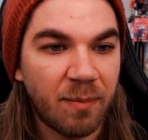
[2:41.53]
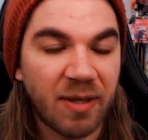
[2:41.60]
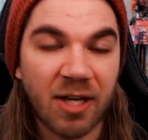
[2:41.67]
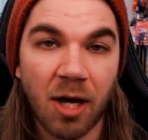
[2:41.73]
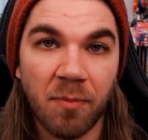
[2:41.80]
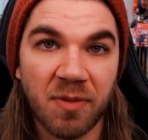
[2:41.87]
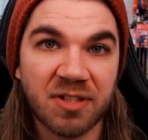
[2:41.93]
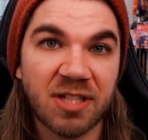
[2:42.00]

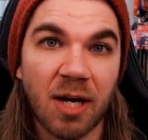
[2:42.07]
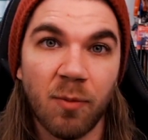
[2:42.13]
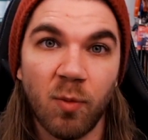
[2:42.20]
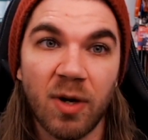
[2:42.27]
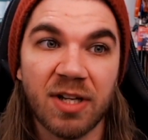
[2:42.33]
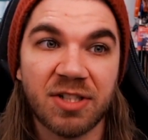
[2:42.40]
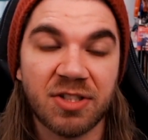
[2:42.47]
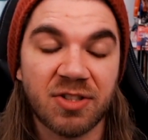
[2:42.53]
become the top
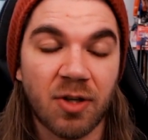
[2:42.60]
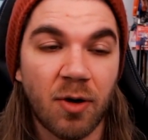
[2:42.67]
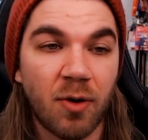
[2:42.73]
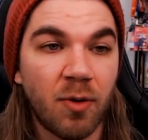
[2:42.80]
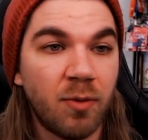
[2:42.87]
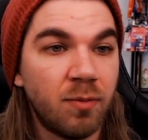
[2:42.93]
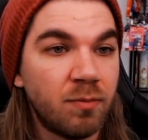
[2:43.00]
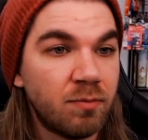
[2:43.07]
witch.
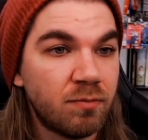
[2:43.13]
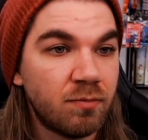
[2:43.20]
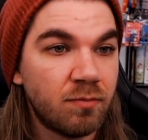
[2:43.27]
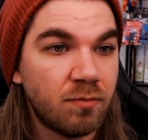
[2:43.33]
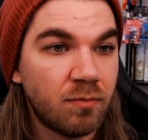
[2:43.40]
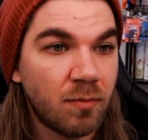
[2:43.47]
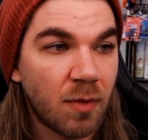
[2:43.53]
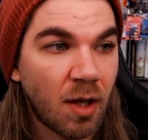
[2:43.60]
So
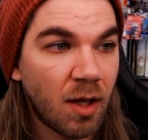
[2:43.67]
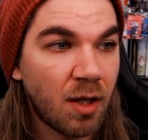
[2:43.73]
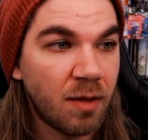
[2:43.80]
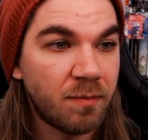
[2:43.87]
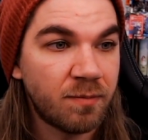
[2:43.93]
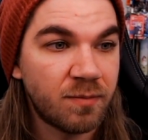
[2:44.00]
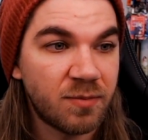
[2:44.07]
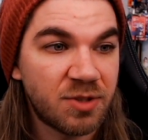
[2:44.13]

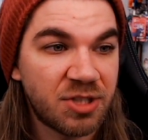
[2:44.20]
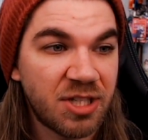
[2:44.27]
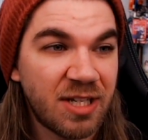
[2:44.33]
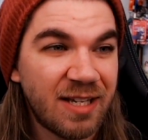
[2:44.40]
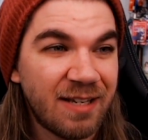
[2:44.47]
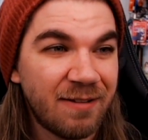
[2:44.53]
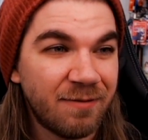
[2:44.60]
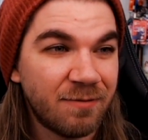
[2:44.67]

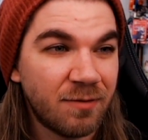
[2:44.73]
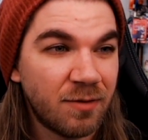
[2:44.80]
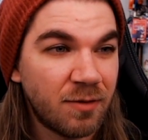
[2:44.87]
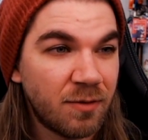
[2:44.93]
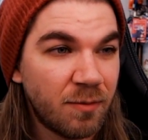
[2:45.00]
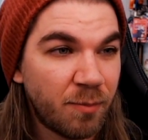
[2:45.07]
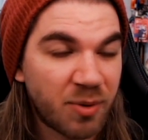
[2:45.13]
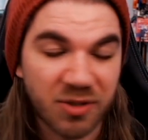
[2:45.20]
she
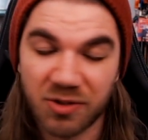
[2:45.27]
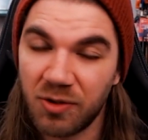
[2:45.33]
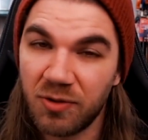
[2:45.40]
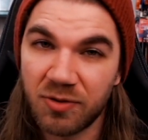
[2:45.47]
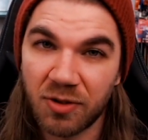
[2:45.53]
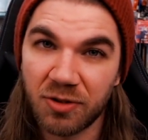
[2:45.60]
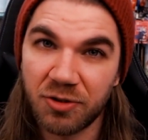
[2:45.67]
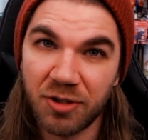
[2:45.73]

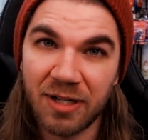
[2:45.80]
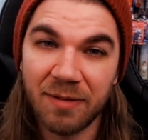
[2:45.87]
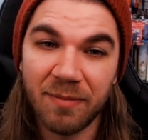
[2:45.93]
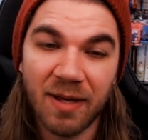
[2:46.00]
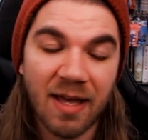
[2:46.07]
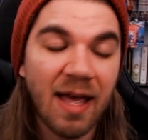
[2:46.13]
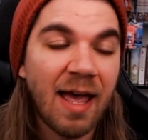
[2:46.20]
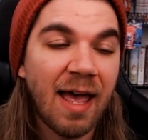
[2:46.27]
pursues her dream